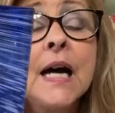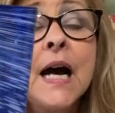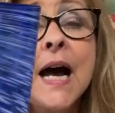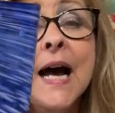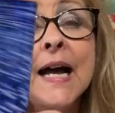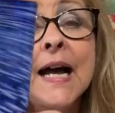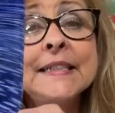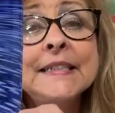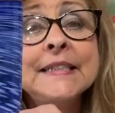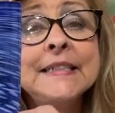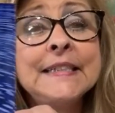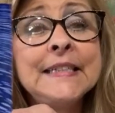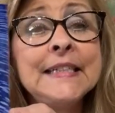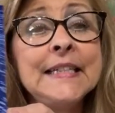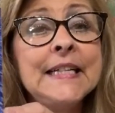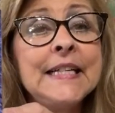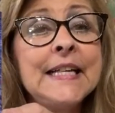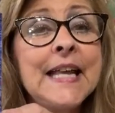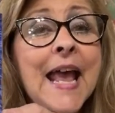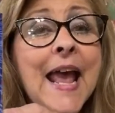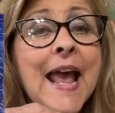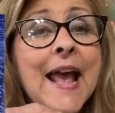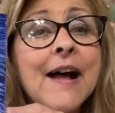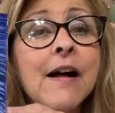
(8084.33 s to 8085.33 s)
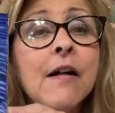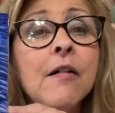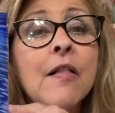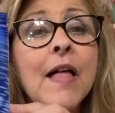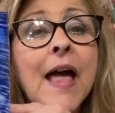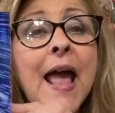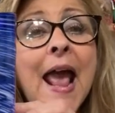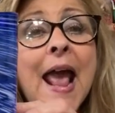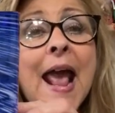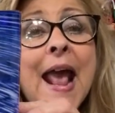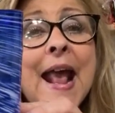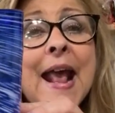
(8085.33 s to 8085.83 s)
I see
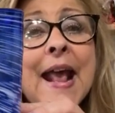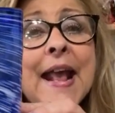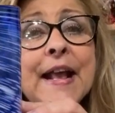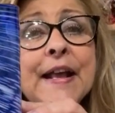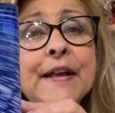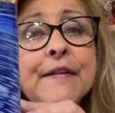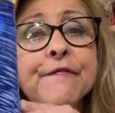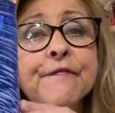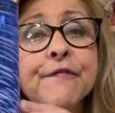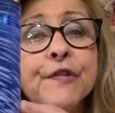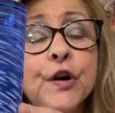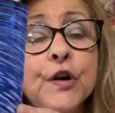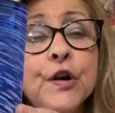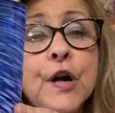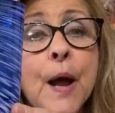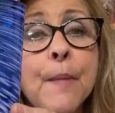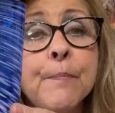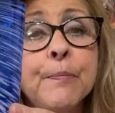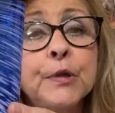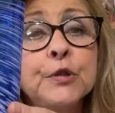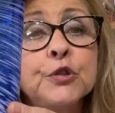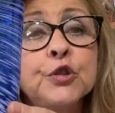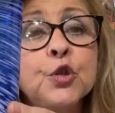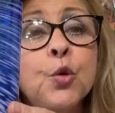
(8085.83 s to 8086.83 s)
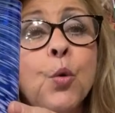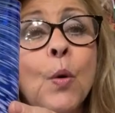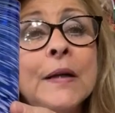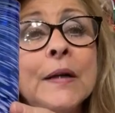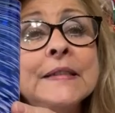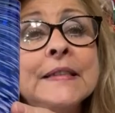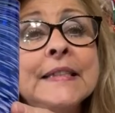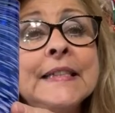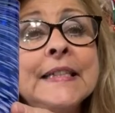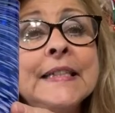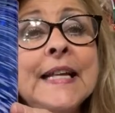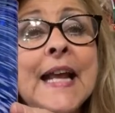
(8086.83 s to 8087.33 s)
Gail A for number
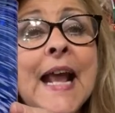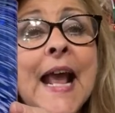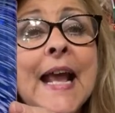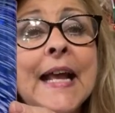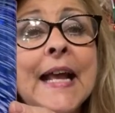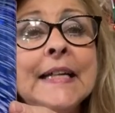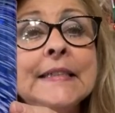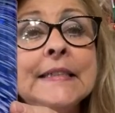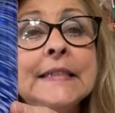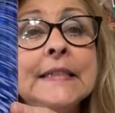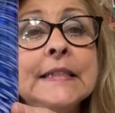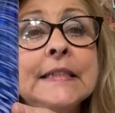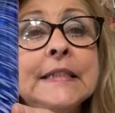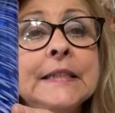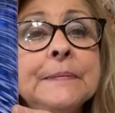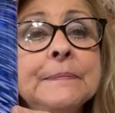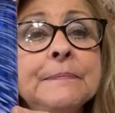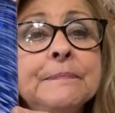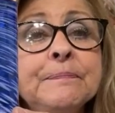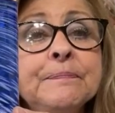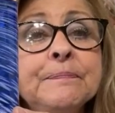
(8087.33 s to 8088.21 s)
28.